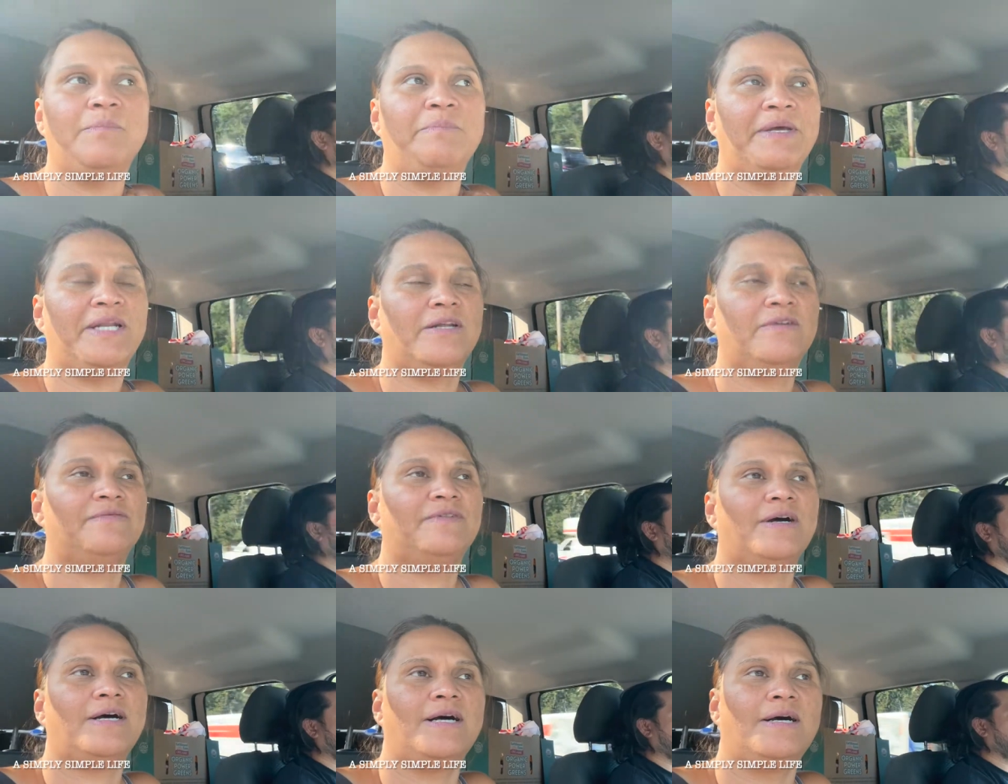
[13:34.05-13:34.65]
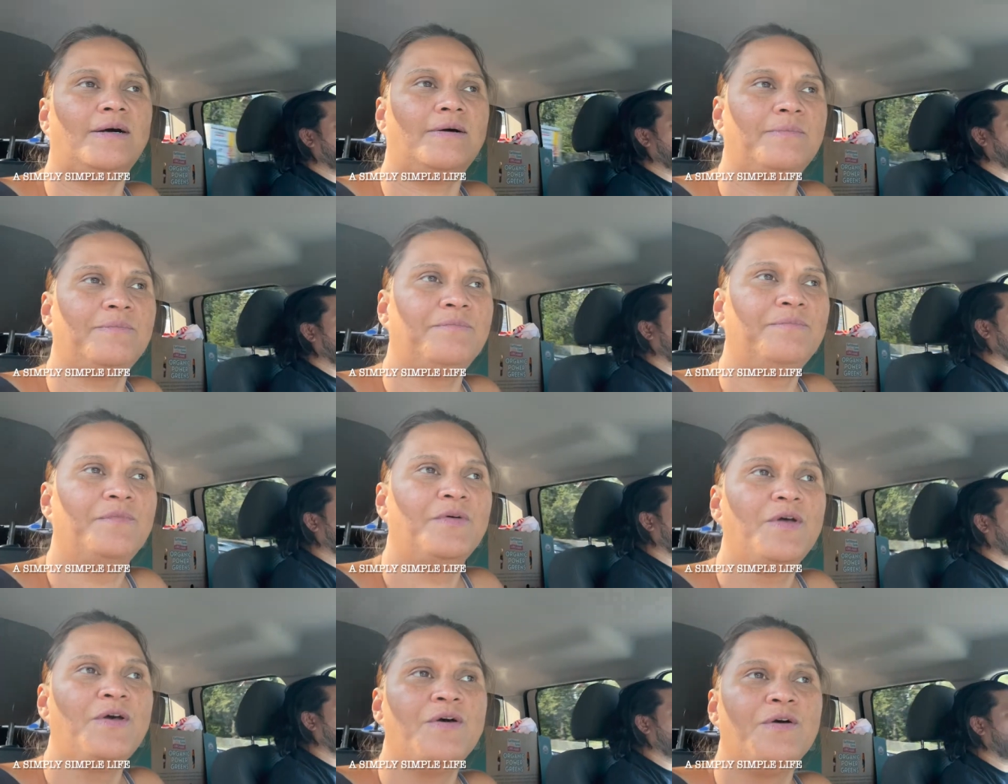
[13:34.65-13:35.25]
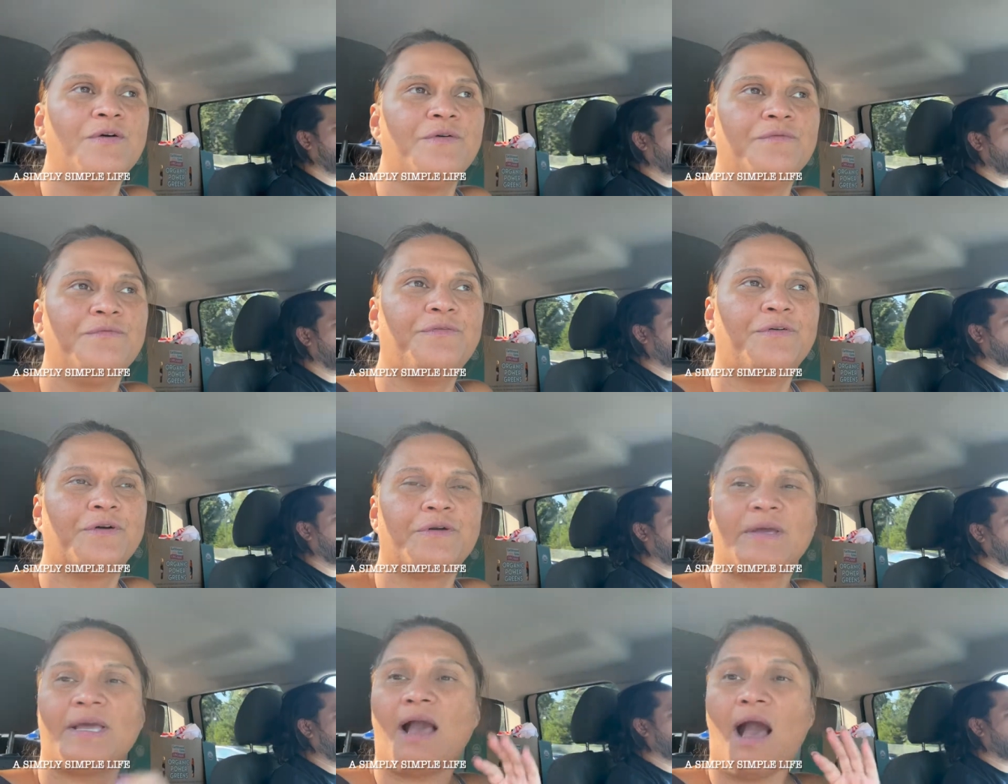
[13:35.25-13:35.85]
bit of a um,
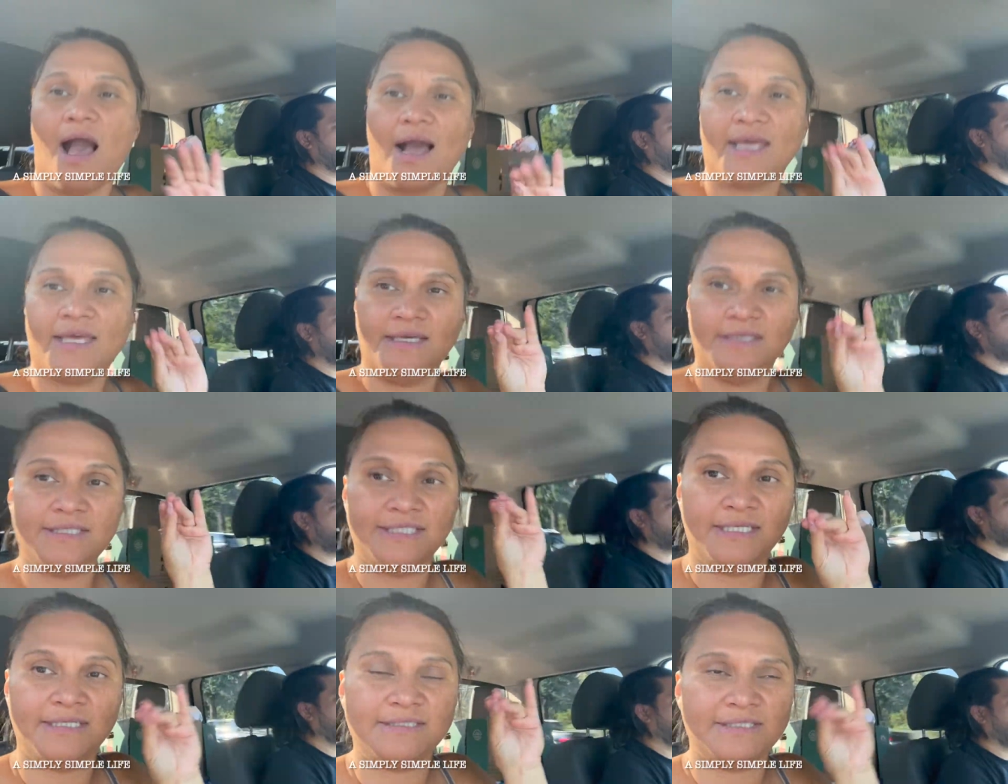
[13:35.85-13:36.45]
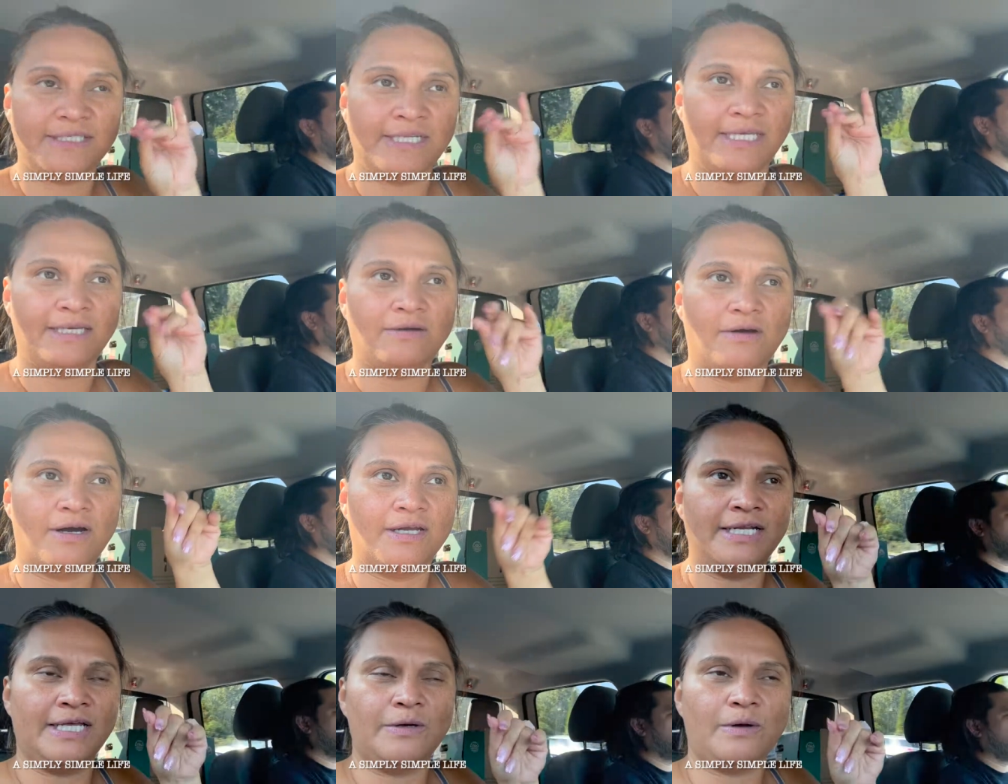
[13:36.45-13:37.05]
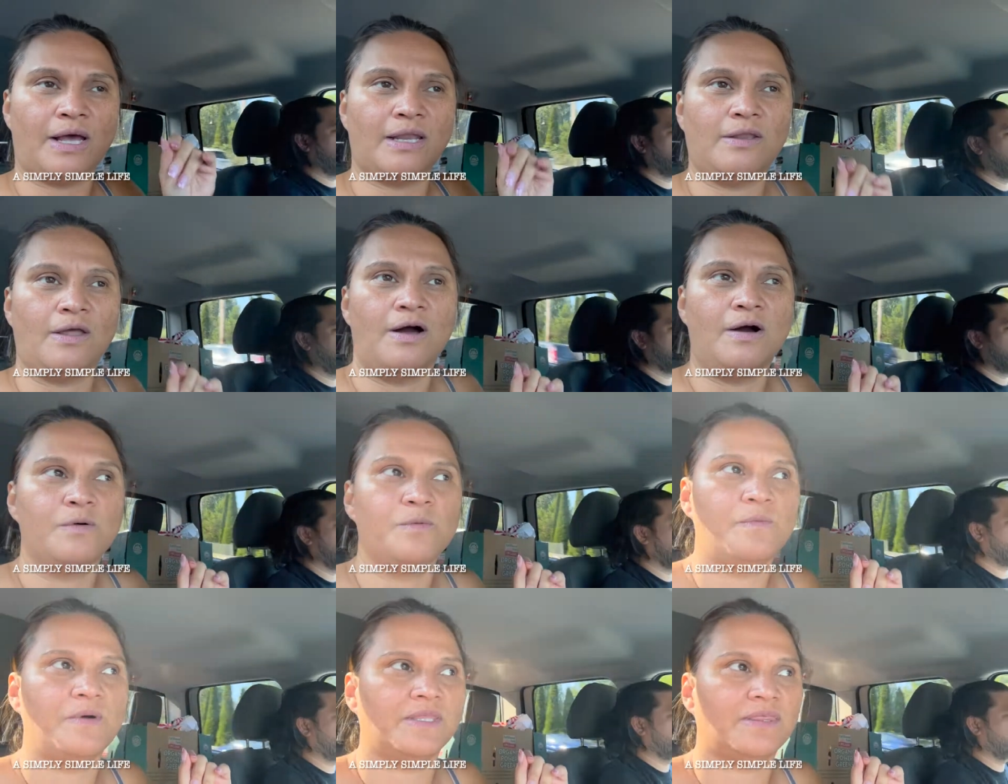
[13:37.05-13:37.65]
furikake seasoning on it
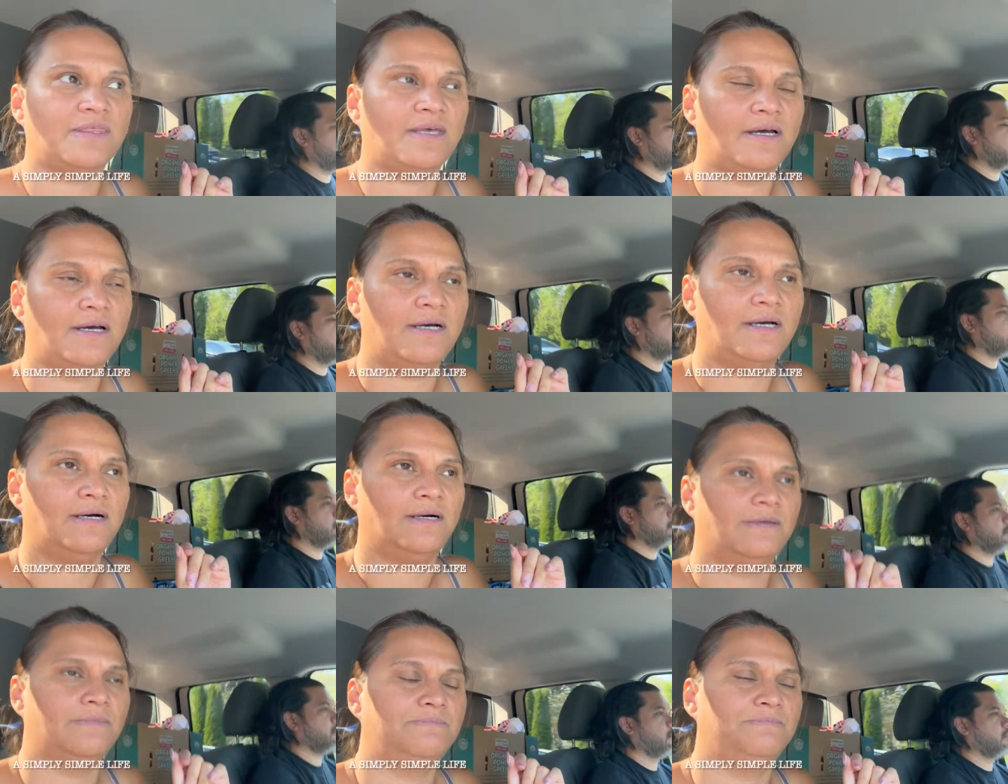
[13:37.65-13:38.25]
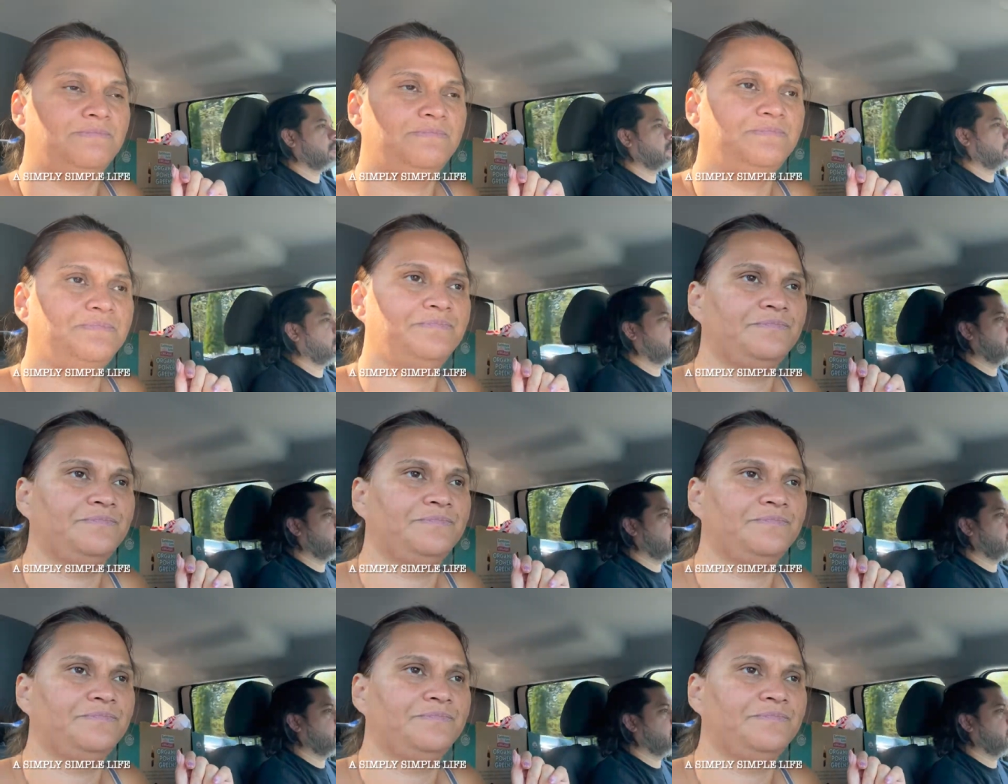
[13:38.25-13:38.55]
along with um,